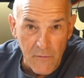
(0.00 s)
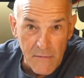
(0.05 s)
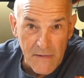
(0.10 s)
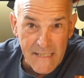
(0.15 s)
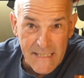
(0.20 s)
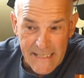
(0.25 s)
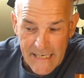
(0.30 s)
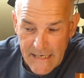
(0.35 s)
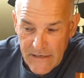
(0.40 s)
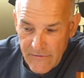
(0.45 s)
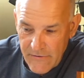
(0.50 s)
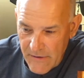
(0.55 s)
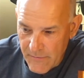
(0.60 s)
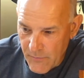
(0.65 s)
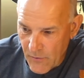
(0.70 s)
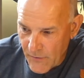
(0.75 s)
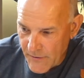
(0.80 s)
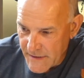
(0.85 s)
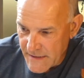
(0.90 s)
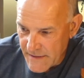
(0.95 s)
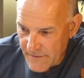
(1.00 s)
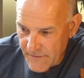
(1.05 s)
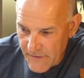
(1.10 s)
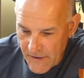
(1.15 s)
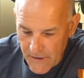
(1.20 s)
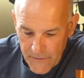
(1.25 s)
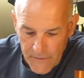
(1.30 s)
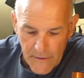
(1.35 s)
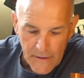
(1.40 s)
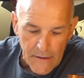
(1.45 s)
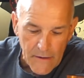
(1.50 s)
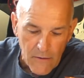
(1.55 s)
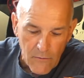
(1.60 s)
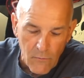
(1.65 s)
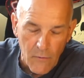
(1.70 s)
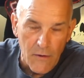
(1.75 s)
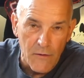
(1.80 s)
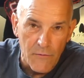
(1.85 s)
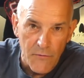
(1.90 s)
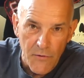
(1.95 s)
a scenery point of view
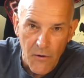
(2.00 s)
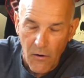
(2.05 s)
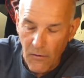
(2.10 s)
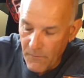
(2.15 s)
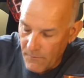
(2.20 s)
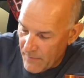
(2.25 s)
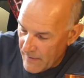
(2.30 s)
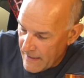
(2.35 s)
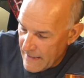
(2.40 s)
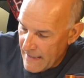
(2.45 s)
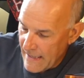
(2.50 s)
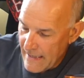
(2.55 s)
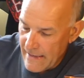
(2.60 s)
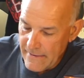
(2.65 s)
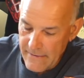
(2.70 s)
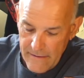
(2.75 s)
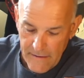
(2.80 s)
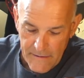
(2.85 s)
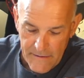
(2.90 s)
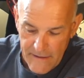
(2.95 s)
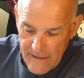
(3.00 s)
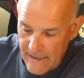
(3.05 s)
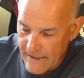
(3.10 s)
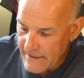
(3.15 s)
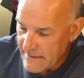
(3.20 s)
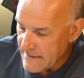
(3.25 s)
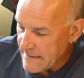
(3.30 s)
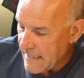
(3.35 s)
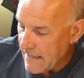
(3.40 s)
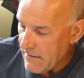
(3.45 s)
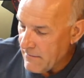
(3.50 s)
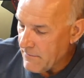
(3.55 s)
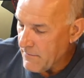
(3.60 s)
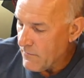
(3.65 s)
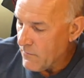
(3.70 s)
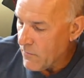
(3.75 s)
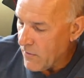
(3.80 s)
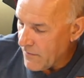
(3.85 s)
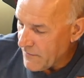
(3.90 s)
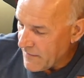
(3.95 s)
will not be in the thing. Now
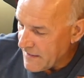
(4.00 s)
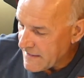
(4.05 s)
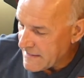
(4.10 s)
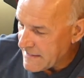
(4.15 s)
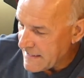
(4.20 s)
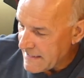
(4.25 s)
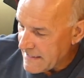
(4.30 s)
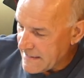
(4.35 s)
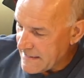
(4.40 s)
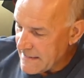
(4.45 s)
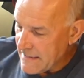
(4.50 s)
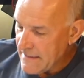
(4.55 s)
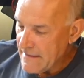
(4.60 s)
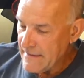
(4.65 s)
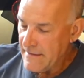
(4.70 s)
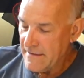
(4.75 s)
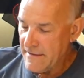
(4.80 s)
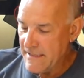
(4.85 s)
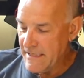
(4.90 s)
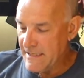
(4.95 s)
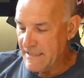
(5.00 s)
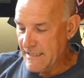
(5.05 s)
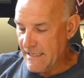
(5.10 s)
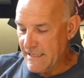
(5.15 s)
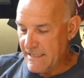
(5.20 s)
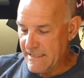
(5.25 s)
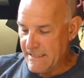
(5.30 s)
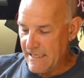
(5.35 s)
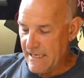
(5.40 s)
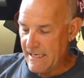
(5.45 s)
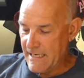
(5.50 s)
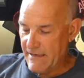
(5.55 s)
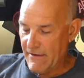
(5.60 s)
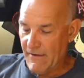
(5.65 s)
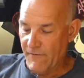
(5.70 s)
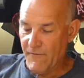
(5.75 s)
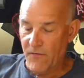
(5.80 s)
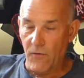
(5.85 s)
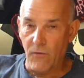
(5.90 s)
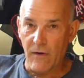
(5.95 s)
what this is
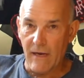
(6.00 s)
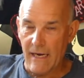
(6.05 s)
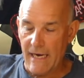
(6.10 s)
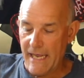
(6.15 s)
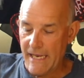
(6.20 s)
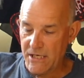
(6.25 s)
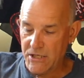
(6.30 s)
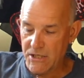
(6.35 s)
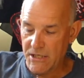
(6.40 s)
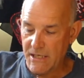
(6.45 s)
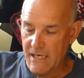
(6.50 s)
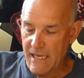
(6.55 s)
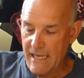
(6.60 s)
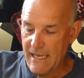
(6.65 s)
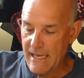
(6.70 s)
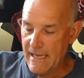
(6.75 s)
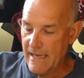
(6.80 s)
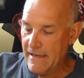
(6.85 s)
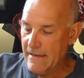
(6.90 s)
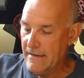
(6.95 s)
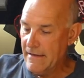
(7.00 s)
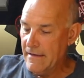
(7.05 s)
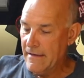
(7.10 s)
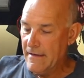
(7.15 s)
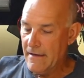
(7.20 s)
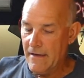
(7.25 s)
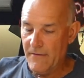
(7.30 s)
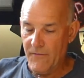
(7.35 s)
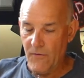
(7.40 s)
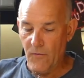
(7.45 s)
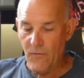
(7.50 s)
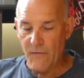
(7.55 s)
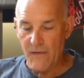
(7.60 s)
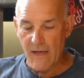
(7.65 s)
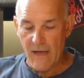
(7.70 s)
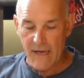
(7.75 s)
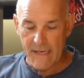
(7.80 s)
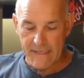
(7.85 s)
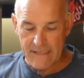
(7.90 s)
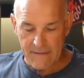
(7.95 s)
a full collection here of all
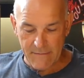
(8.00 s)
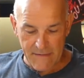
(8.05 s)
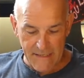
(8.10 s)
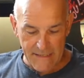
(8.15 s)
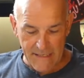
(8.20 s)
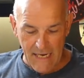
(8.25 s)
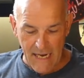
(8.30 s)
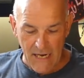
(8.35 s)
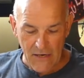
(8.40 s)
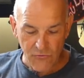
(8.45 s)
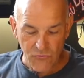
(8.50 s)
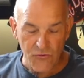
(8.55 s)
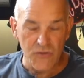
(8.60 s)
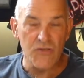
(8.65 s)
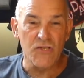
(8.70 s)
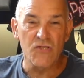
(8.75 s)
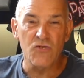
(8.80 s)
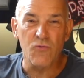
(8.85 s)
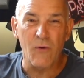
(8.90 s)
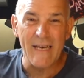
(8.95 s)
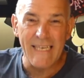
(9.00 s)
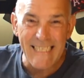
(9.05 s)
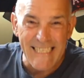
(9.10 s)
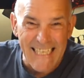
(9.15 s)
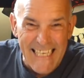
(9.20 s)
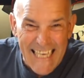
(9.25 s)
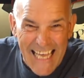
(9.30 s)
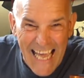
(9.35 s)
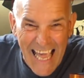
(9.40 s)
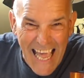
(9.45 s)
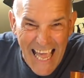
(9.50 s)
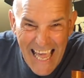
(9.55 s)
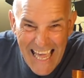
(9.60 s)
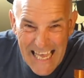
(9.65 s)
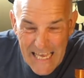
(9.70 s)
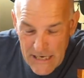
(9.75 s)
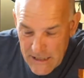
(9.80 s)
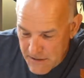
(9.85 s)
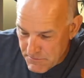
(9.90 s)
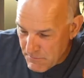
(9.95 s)
the items. There's
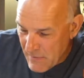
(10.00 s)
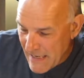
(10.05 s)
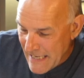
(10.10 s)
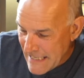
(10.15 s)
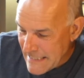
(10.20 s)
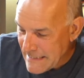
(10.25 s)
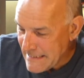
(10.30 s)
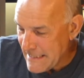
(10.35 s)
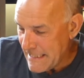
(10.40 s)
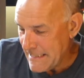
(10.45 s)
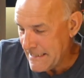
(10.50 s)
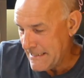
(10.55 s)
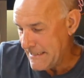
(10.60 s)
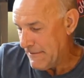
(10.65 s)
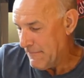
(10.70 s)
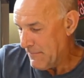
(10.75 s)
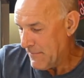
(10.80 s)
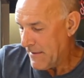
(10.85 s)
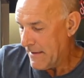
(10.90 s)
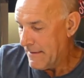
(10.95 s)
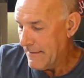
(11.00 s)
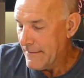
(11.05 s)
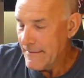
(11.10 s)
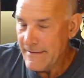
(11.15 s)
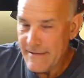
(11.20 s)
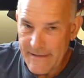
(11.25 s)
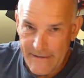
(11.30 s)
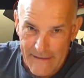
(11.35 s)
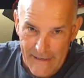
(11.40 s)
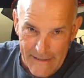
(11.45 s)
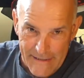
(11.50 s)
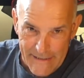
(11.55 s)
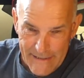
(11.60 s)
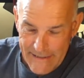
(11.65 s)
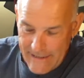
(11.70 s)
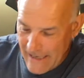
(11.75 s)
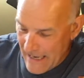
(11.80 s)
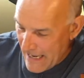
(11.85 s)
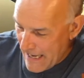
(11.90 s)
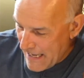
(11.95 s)
128 pieces to this
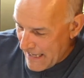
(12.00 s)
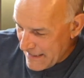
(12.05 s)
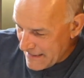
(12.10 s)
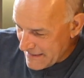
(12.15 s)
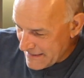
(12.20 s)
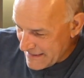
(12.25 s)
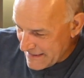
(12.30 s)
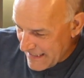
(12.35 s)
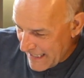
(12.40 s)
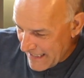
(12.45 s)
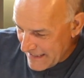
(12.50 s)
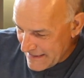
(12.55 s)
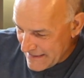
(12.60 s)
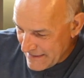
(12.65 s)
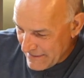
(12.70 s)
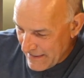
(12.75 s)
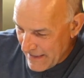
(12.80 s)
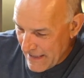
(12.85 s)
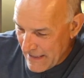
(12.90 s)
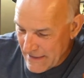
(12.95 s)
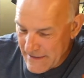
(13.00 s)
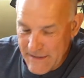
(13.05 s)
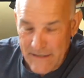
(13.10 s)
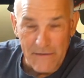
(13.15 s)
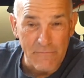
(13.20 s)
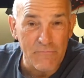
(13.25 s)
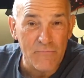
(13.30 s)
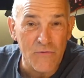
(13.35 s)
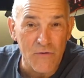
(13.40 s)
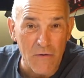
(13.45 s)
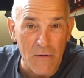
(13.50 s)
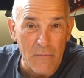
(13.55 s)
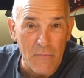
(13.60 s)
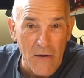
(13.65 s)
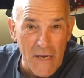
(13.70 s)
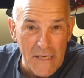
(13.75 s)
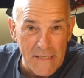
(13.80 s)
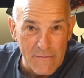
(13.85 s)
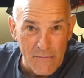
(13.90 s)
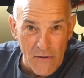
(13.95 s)
set to
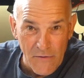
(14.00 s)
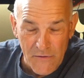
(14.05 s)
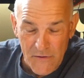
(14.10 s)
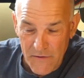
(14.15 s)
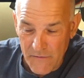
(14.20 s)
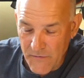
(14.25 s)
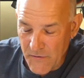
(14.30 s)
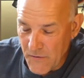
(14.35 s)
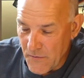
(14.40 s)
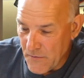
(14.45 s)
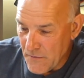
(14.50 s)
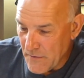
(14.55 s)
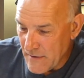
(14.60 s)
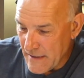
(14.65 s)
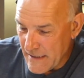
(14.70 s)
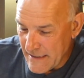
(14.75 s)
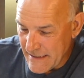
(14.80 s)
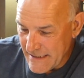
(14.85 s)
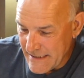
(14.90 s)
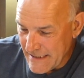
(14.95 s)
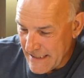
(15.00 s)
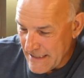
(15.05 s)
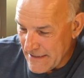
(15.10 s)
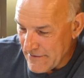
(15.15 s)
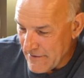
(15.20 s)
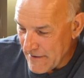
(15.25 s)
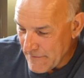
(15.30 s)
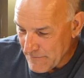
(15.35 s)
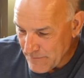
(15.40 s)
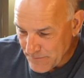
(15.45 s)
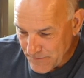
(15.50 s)
replace most of your scenery